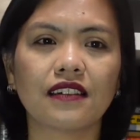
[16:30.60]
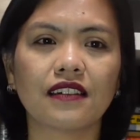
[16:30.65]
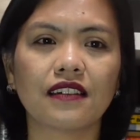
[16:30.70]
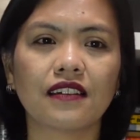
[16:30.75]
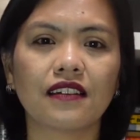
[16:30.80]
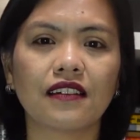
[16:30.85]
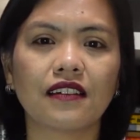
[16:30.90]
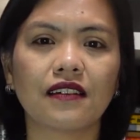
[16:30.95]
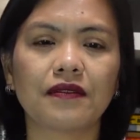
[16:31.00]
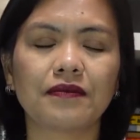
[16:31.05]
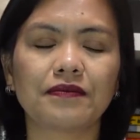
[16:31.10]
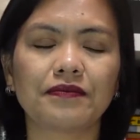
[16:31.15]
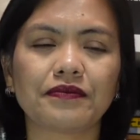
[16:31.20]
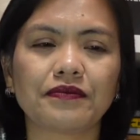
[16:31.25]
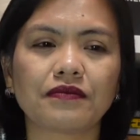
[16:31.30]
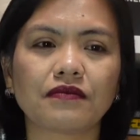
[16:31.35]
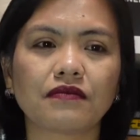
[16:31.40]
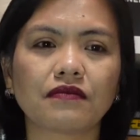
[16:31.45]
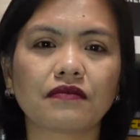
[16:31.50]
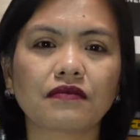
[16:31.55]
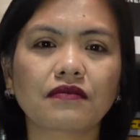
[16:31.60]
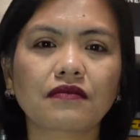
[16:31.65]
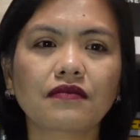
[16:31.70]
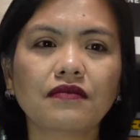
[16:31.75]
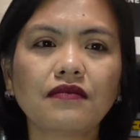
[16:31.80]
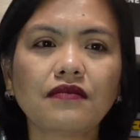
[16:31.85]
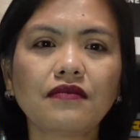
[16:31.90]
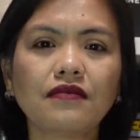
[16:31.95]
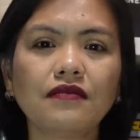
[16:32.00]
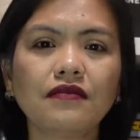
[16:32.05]

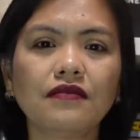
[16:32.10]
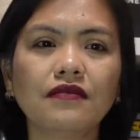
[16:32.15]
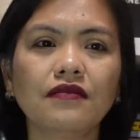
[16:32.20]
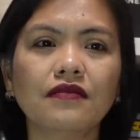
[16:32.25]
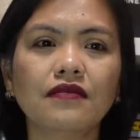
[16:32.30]
(no one is talking)